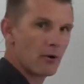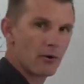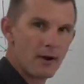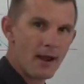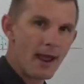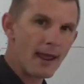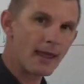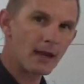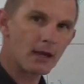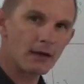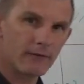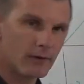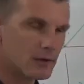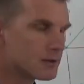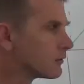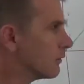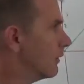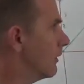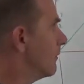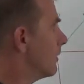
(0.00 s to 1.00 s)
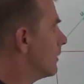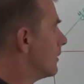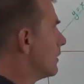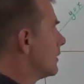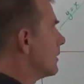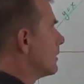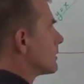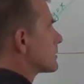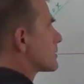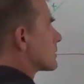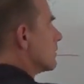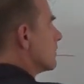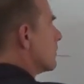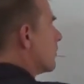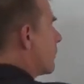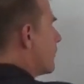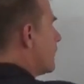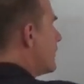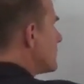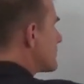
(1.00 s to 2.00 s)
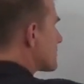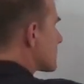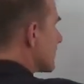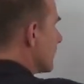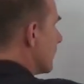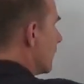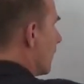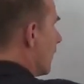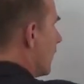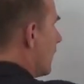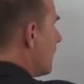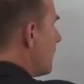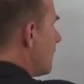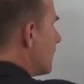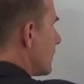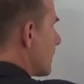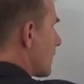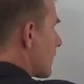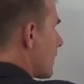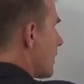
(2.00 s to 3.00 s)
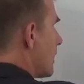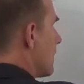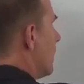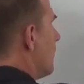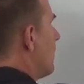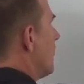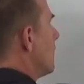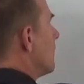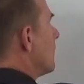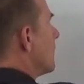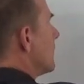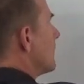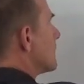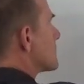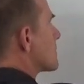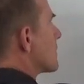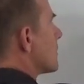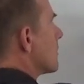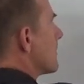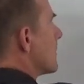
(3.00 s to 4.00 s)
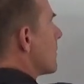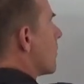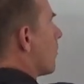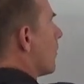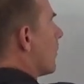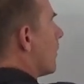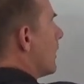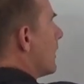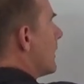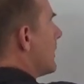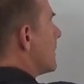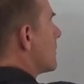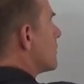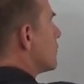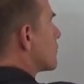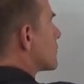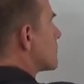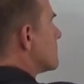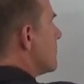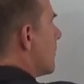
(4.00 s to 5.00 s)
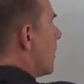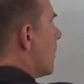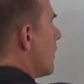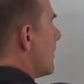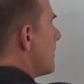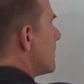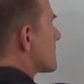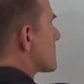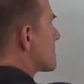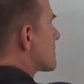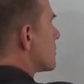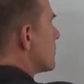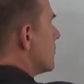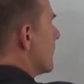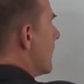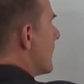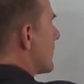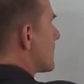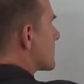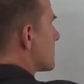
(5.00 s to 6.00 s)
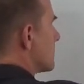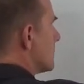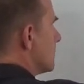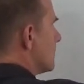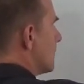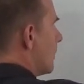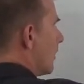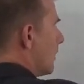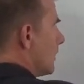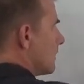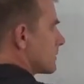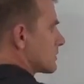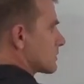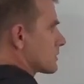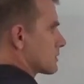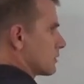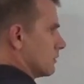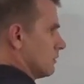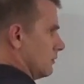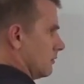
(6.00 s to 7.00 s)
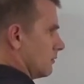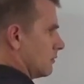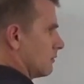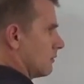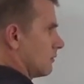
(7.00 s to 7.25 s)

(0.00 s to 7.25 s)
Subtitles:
a negative into it. So this line here is going to be y equals minus 2x minus 2.